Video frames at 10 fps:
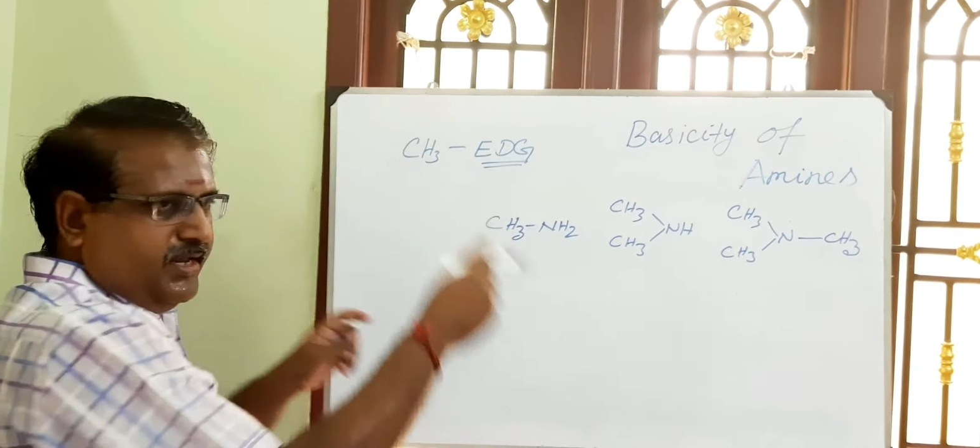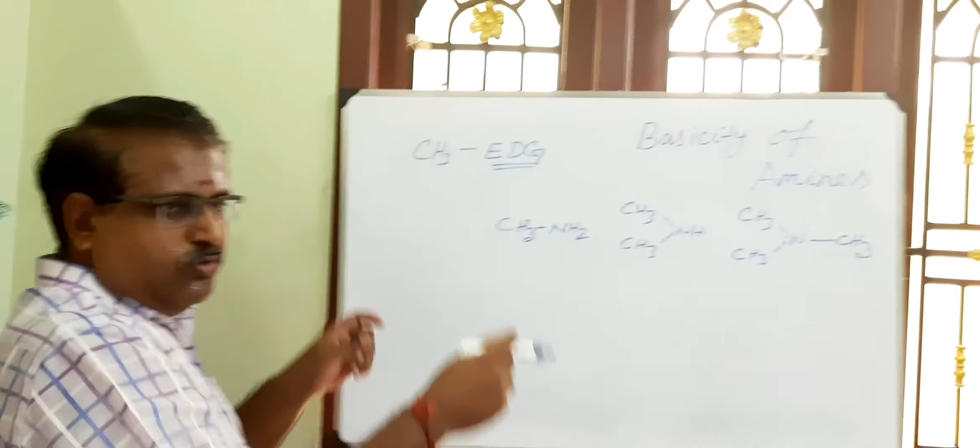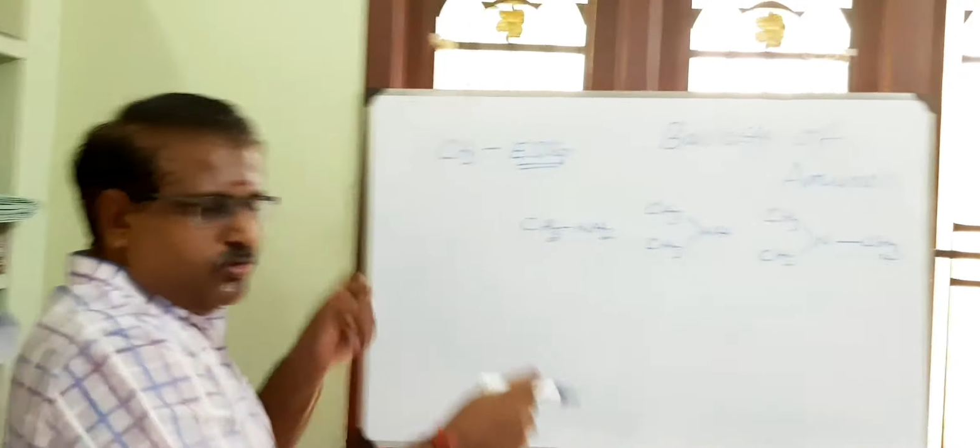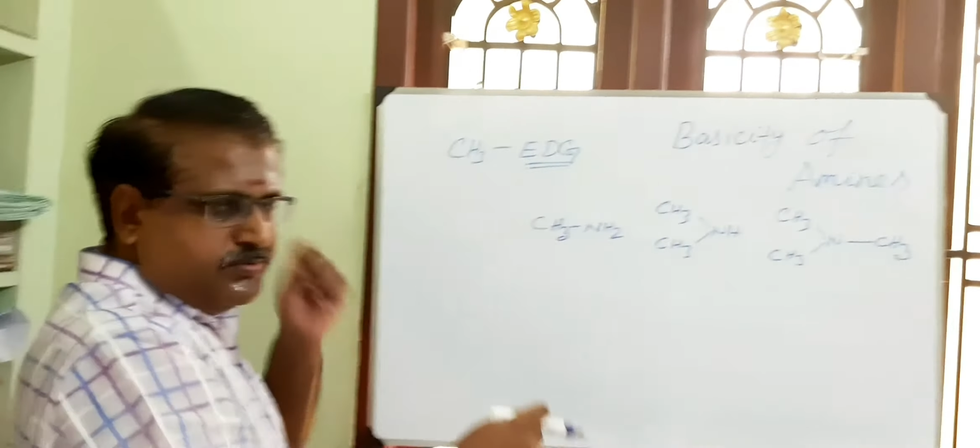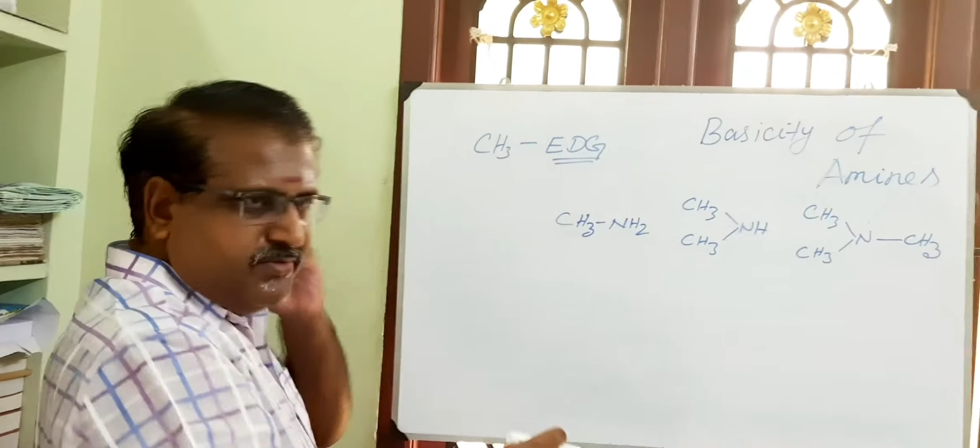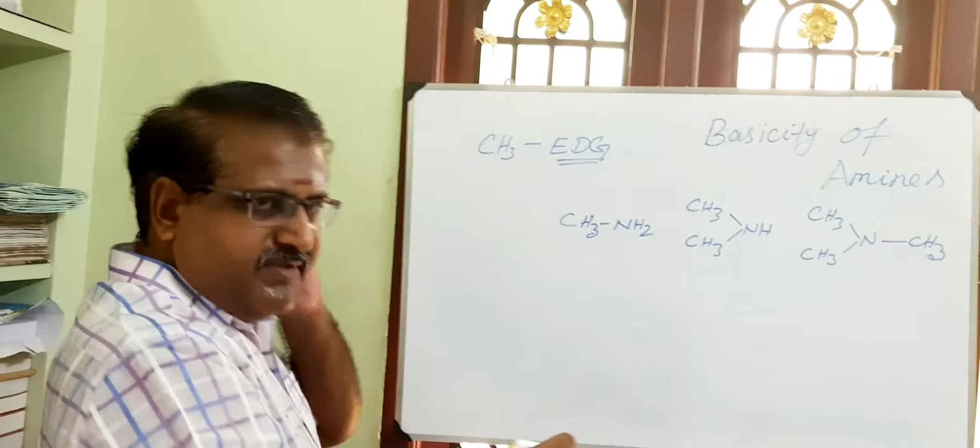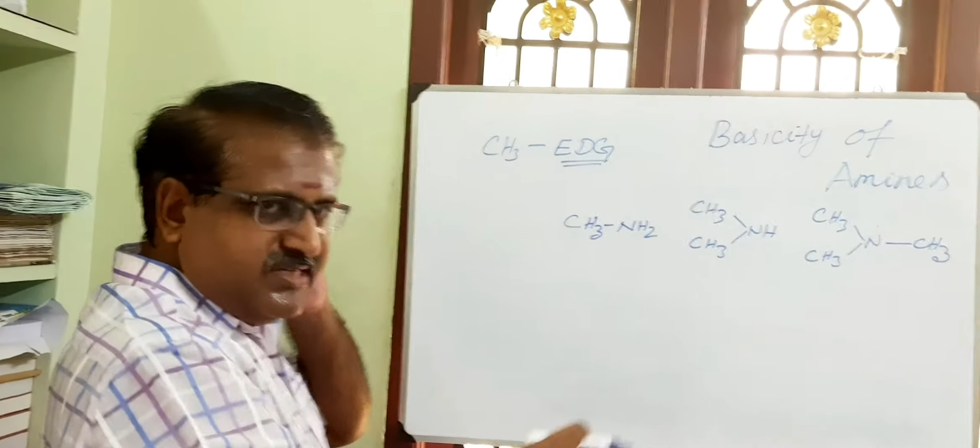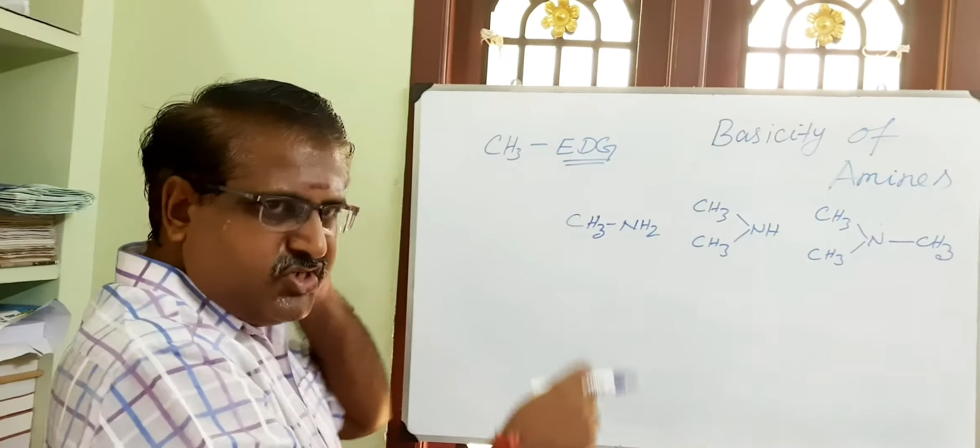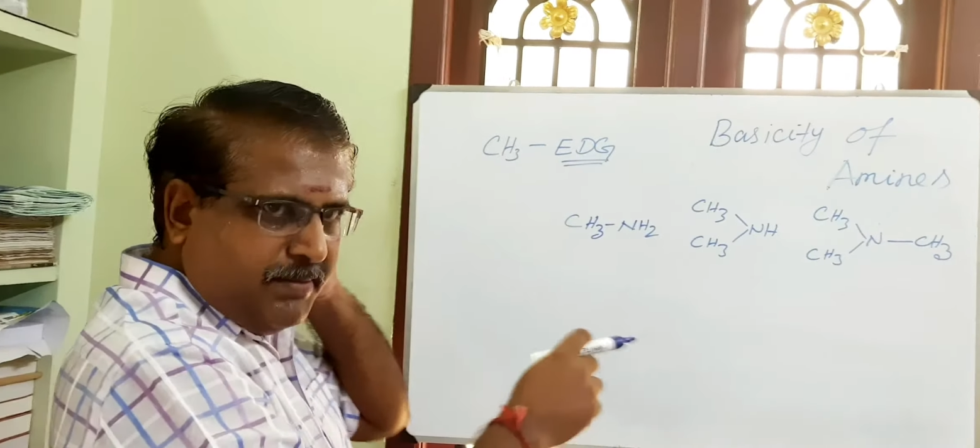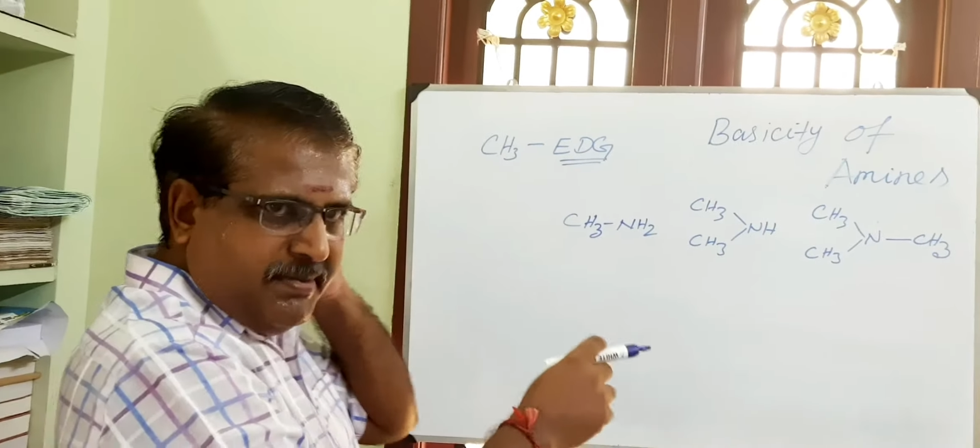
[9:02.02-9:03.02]
groups will
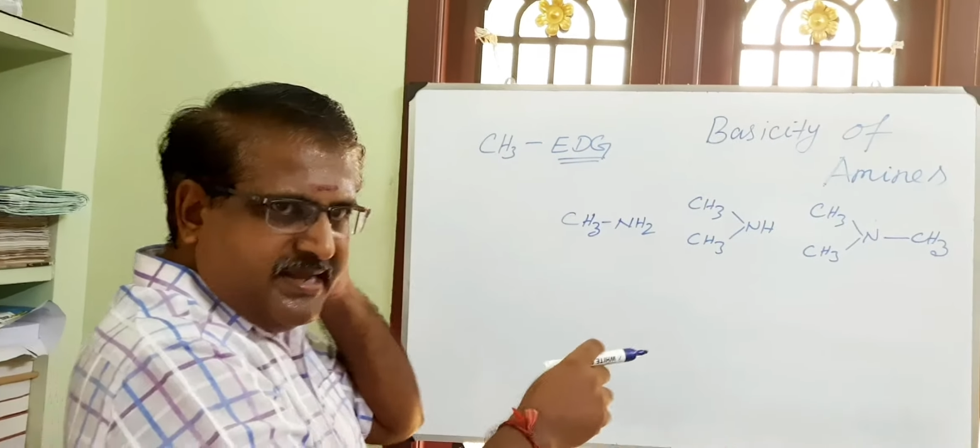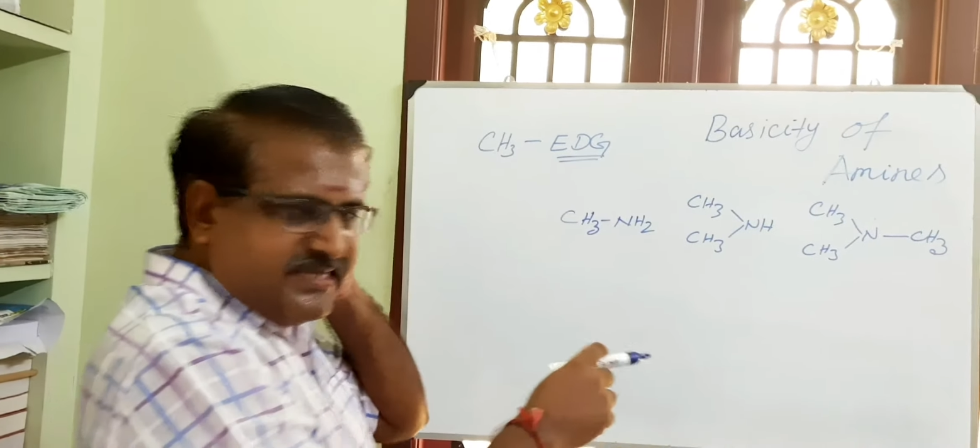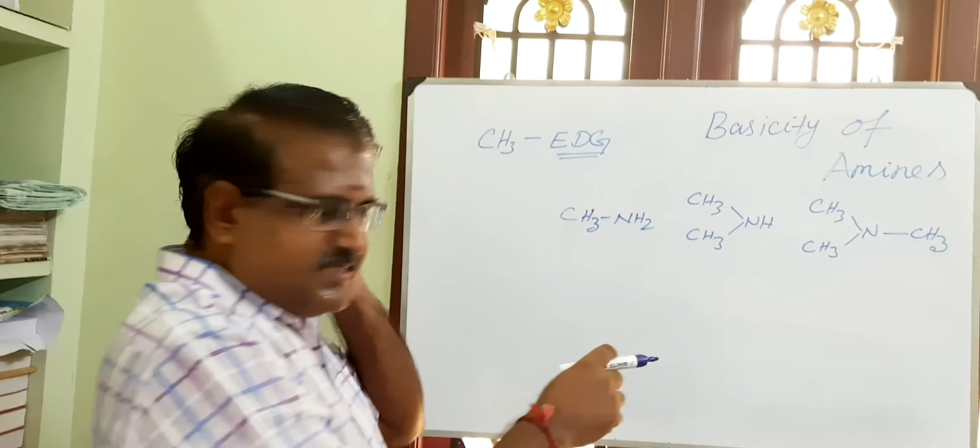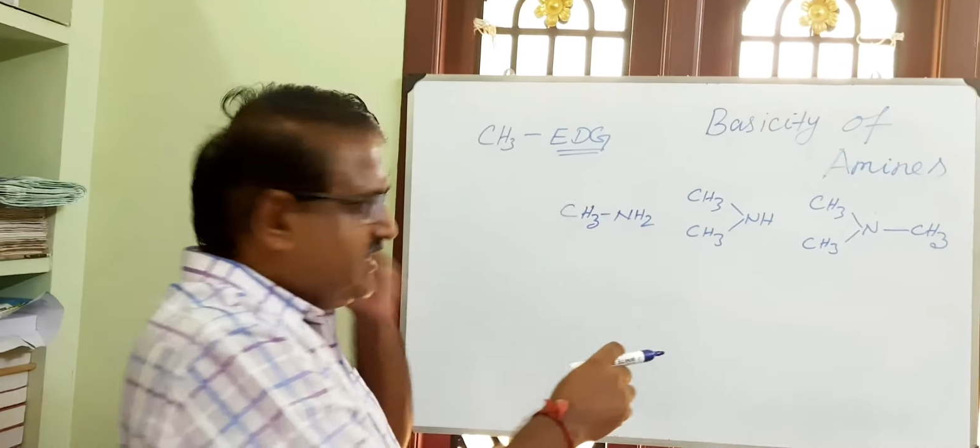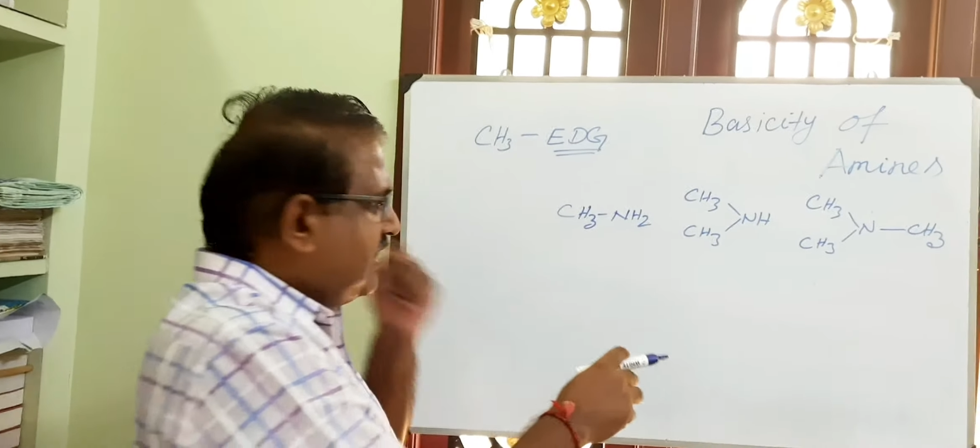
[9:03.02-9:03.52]
stabilize the